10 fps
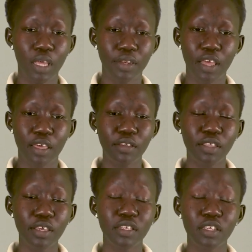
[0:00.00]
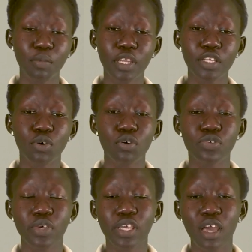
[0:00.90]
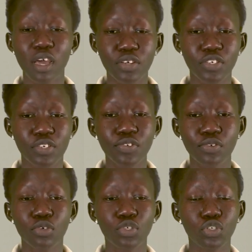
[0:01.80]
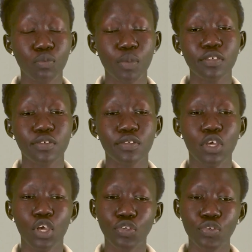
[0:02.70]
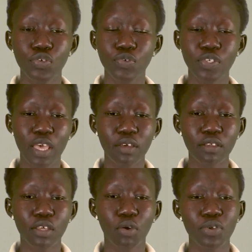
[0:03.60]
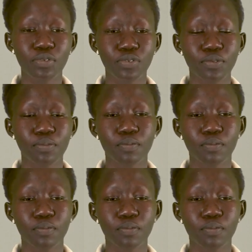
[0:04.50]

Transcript: The Healthy Eating Plate also encourages consumers to use healthy oils,